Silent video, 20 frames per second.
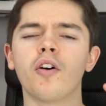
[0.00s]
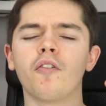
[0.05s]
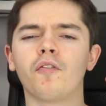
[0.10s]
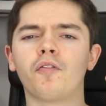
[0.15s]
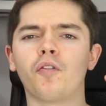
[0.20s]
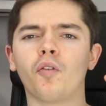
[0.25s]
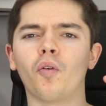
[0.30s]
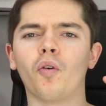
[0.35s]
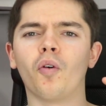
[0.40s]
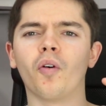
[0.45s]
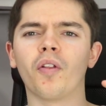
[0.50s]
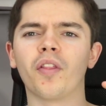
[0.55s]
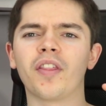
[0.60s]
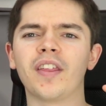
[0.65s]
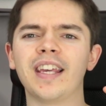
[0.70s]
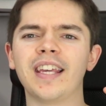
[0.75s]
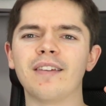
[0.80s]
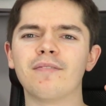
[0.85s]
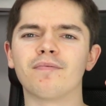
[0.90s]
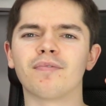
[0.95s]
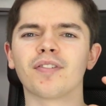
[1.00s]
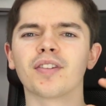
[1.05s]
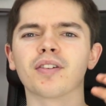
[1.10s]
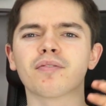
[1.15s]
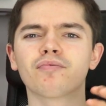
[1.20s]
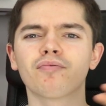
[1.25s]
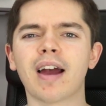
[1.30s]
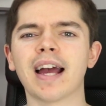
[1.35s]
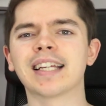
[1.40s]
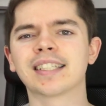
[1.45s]
for
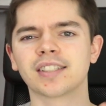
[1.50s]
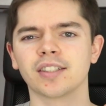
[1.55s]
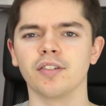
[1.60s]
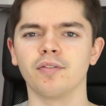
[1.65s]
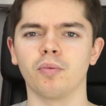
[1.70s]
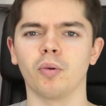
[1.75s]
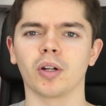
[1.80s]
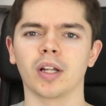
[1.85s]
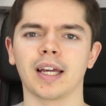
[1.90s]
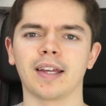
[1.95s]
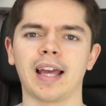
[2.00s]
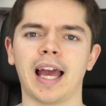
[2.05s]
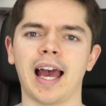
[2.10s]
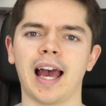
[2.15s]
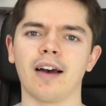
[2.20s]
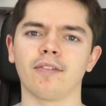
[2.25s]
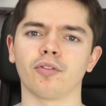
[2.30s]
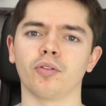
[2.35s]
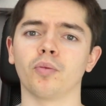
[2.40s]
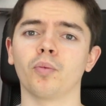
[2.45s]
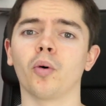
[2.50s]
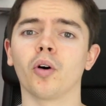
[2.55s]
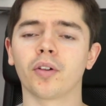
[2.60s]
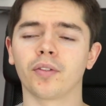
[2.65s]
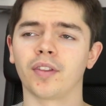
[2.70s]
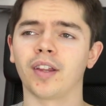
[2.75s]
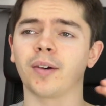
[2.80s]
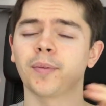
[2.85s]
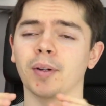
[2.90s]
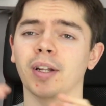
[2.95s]
the rest of what I have, or
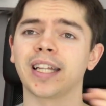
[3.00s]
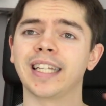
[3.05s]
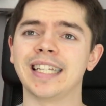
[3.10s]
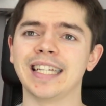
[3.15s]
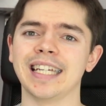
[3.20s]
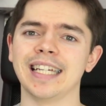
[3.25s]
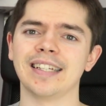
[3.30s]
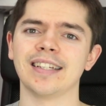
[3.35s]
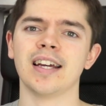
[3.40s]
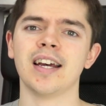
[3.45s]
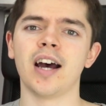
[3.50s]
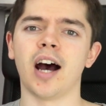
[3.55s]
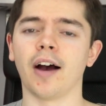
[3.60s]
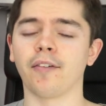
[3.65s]
what I need.